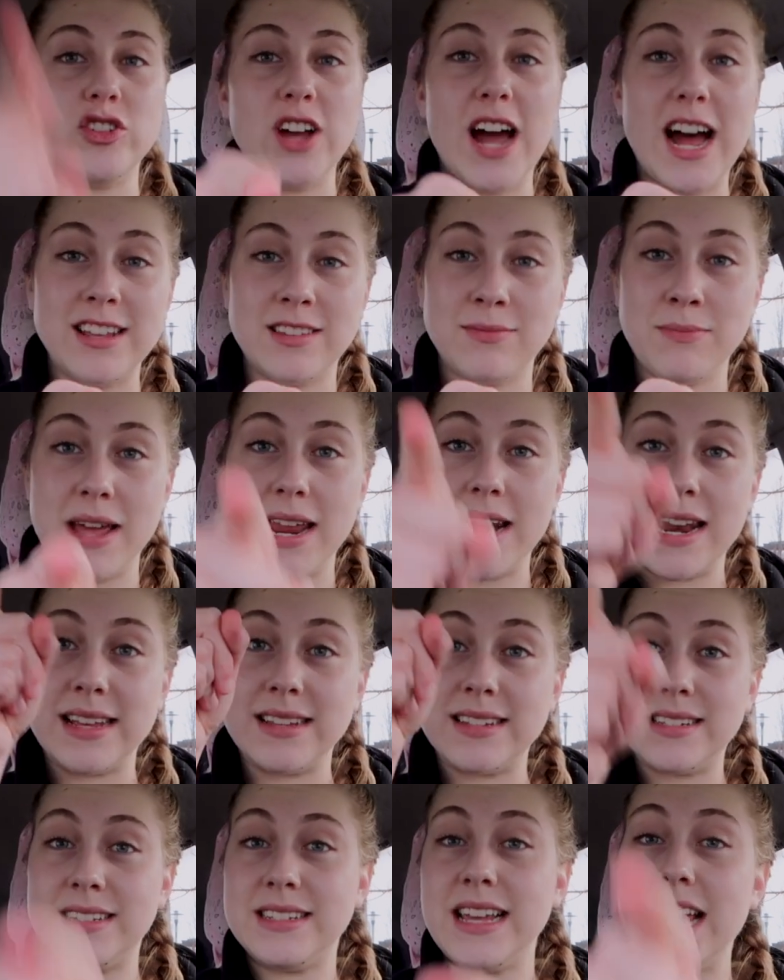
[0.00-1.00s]
Jasmine,
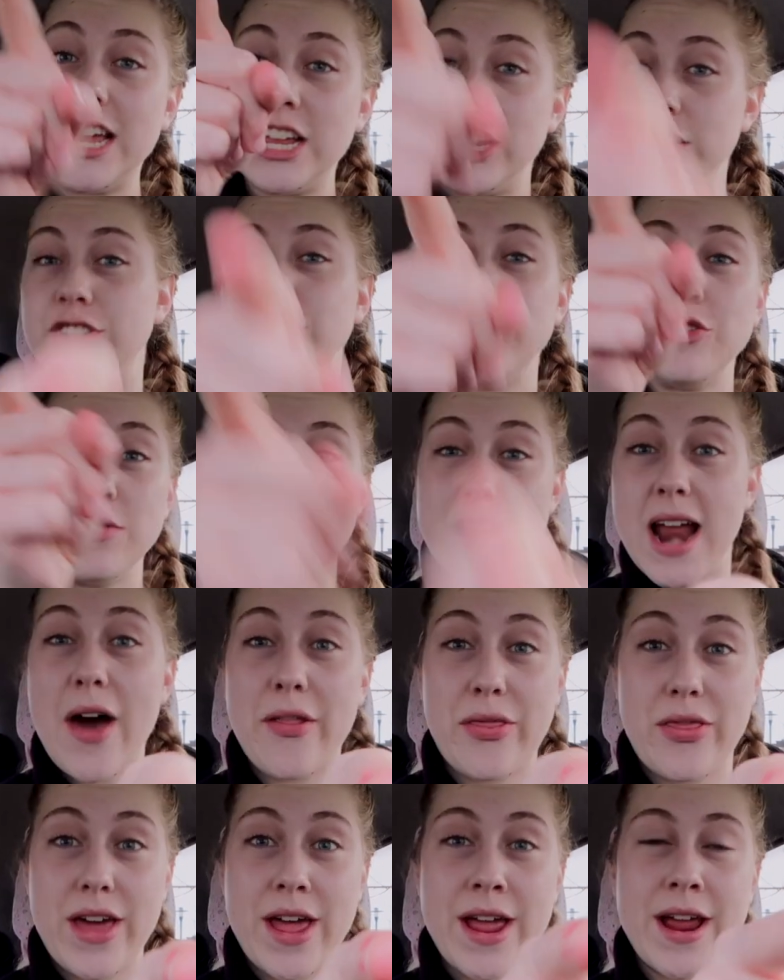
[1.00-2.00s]
sit and do
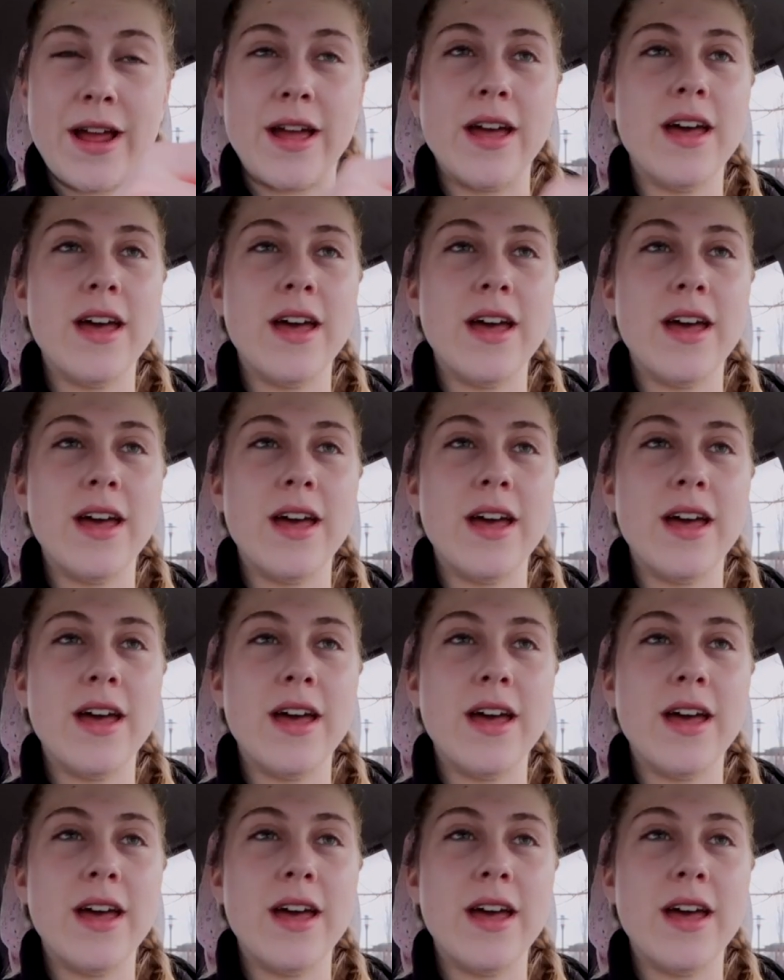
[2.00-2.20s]
nothing.